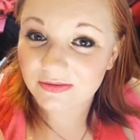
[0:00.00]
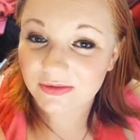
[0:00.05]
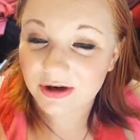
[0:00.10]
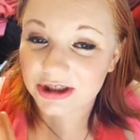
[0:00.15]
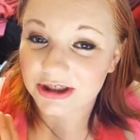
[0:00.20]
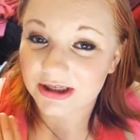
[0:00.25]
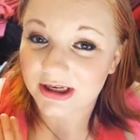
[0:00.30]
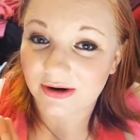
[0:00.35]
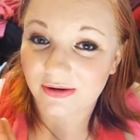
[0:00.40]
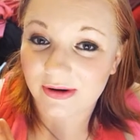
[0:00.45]

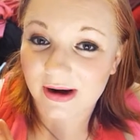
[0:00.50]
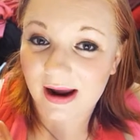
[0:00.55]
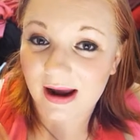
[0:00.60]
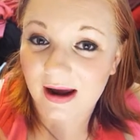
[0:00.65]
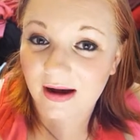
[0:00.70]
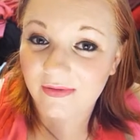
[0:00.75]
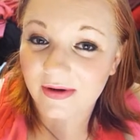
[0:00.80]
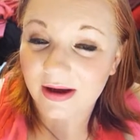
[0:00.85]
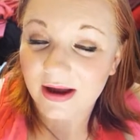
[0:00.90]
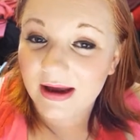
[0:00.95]
which they don't
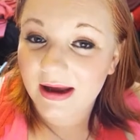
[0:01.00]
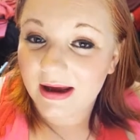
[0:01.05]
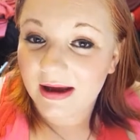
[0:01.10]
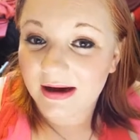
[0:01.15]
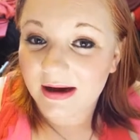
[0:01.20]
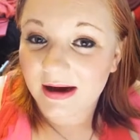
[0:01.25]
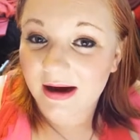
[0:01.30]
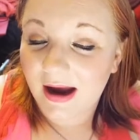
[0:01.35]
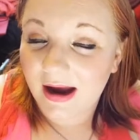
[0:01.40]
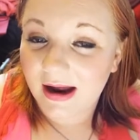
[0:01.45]
have,
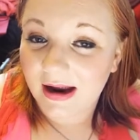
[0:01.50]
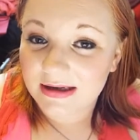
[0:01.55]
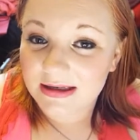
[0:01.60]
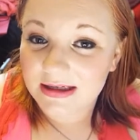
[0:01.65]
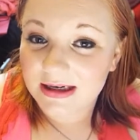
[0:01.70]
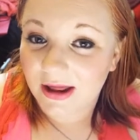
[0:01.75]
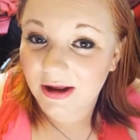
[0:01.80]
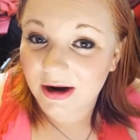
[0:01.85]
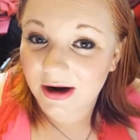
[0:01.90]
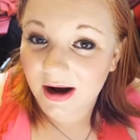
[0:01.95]

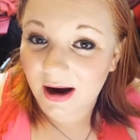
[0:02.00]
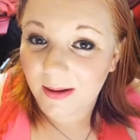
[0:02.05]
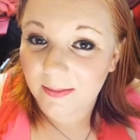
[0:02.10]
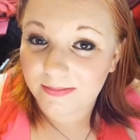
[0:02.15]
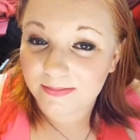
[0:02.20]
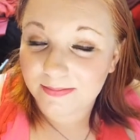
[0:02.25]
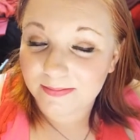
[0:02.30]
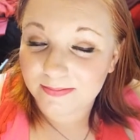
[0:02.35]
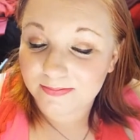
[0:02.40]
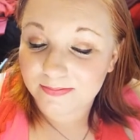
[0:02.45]
and
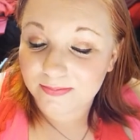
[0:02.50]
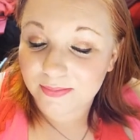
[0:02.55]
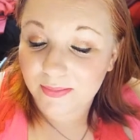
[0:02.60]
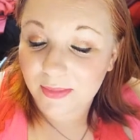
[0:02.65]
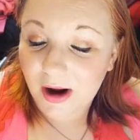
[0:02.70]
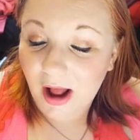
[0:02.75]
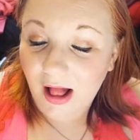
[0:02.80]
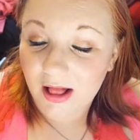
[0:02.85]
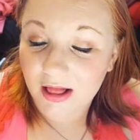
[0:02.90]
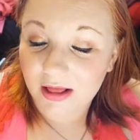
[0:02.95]

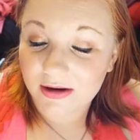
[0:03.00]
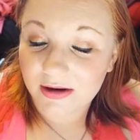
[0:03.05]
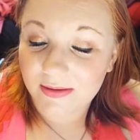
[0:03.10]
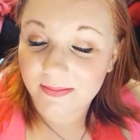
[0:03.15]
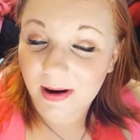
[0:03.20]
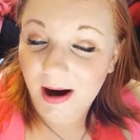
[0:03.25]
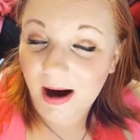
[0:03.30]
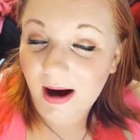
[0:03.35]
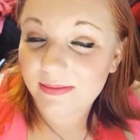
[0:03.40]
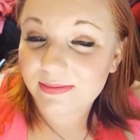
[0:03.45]

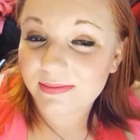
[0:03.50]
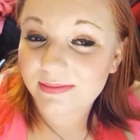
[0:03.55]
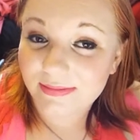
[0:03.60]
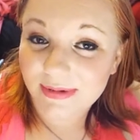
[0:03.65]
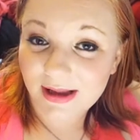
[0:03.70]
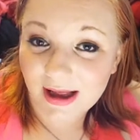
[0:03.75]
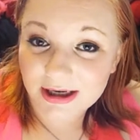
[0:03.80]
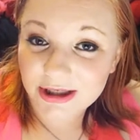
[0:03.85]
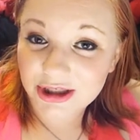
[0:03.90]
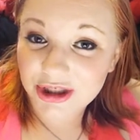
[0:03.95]
ColourPop
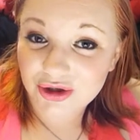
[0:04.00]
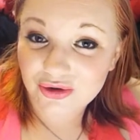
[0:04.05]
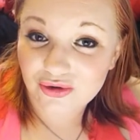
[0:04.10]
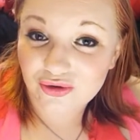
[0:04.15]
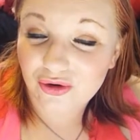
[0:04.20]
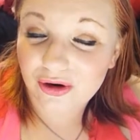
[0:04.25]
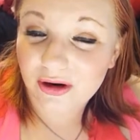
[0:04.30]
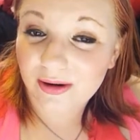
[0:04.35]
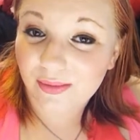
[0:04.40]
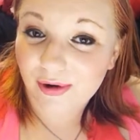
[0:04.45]
blush
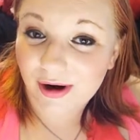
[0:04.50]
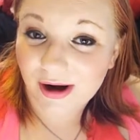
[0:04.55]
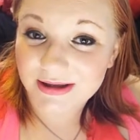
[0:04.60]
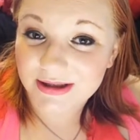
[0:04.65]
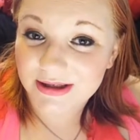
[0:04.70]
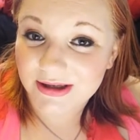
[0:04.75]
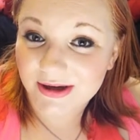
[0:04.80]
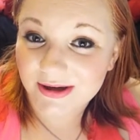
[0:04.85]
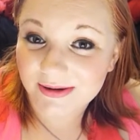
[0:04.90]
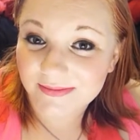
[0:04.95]
or
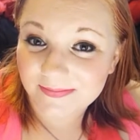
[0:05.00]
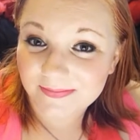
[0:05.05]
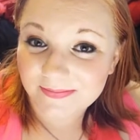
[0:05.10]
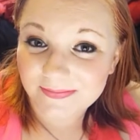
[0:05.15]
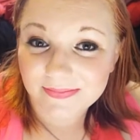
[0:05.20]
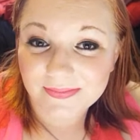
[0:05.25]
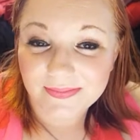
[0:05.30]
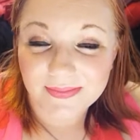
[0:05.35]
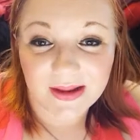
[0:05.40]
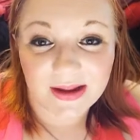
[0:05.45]
bronzer.
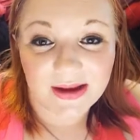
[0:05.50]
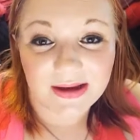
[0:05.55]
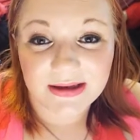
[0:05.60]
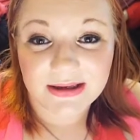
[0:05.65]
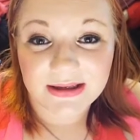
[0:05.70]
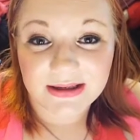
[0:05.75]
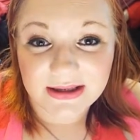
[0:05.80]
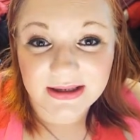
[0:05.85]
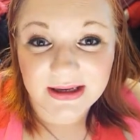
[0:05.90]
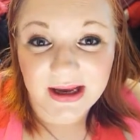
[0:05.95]

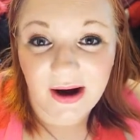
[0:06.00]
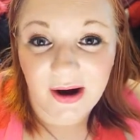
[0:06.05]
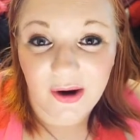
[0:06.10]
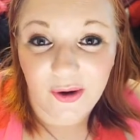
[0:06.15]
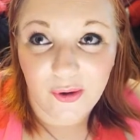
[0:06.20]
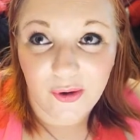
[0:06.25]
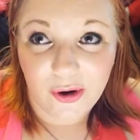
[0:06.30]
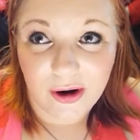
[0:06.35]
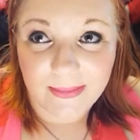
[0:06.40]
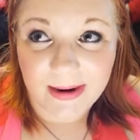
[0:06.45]

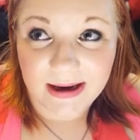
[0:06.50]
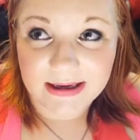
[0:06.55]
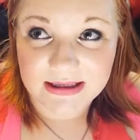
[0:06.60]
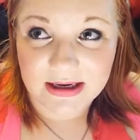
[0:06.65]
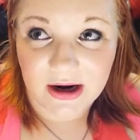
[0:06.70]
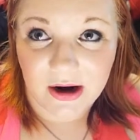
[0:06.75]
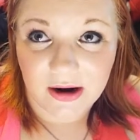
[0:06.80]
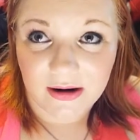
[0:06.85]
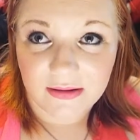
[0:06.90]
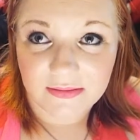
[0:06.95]
Or
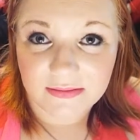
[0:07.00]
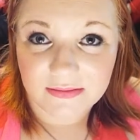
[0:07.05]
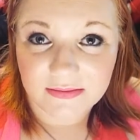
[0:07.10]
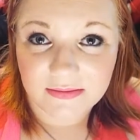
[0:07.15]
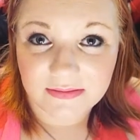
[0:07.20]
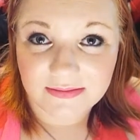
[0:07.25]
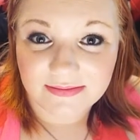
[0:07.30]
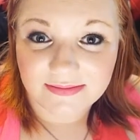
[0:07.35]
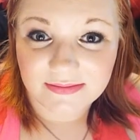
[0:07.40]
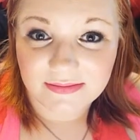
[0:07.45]
mascara.
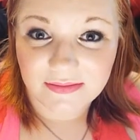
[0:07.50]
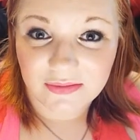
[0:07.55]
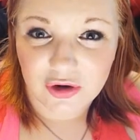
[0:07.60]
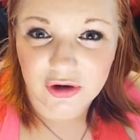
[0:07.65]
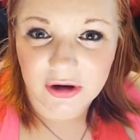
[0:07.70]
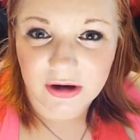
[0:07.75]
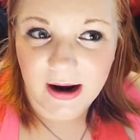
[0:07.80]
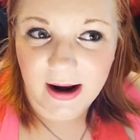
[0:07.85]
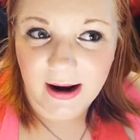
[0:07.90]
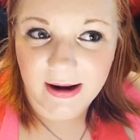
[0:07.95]

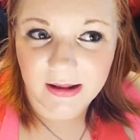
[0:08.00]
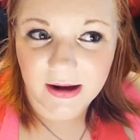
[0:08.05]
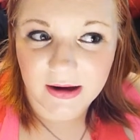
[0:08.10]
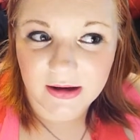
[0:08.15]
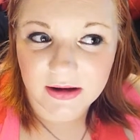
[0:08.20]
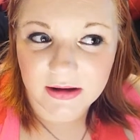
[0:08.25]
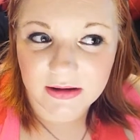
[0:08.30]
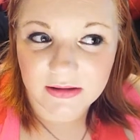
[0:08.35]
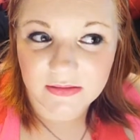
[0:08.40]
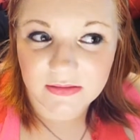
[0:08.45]
Or
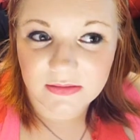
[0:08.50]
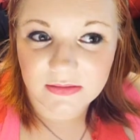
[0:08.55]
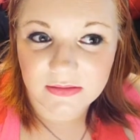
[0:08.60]
eyeliner.